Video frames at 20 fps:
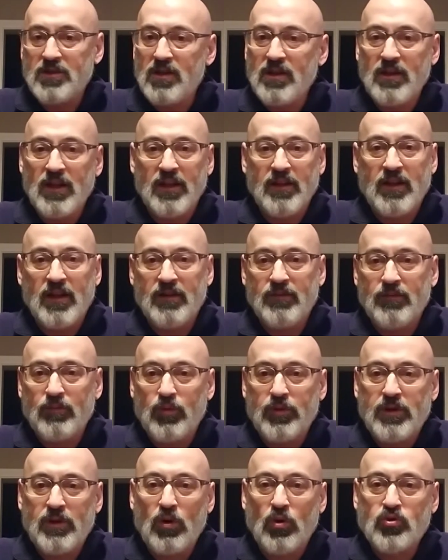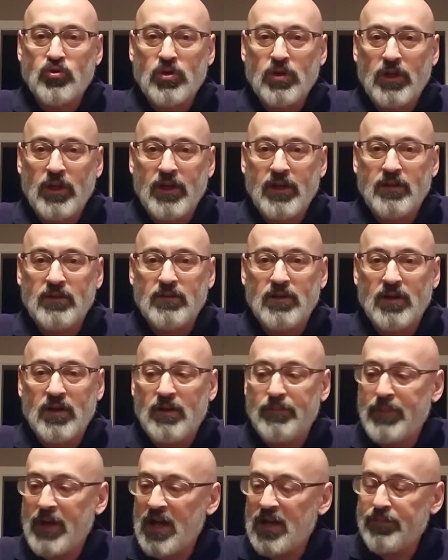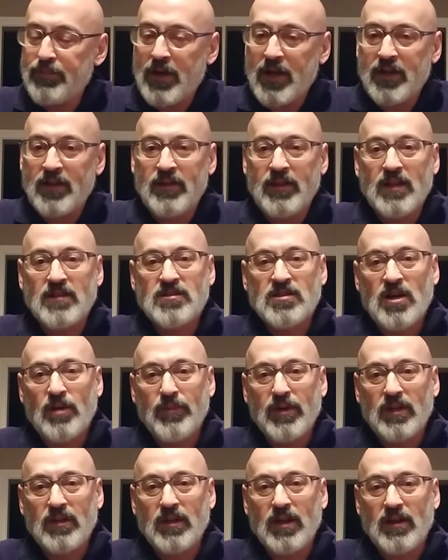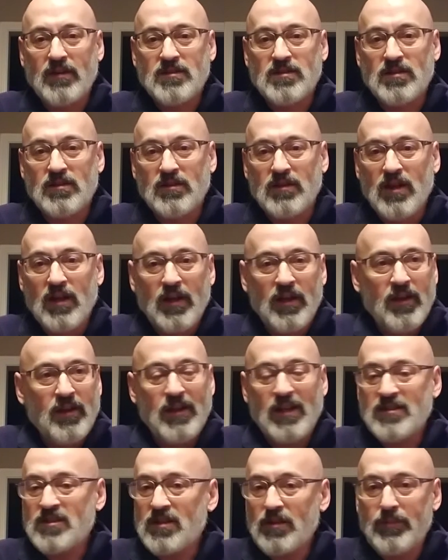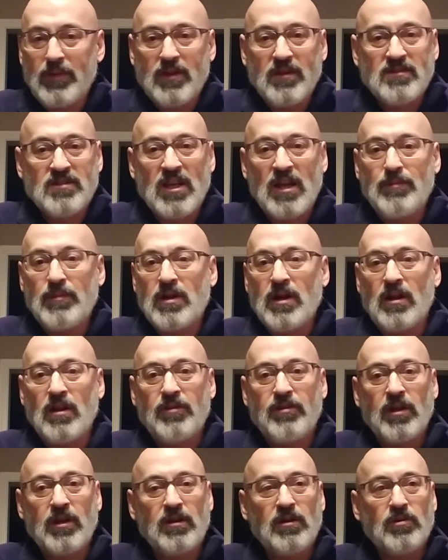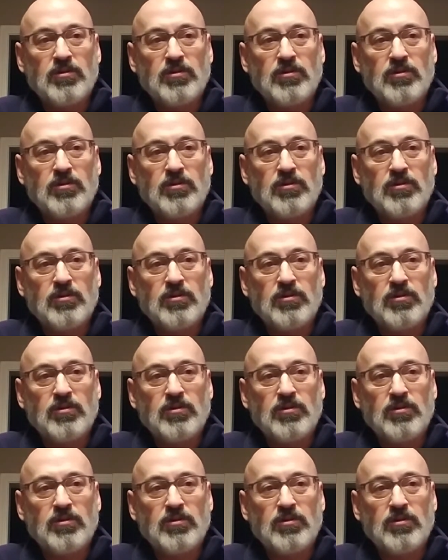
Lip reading: And with the ultralight backpacking, that's coming next, and that's going to be the same kind of thing.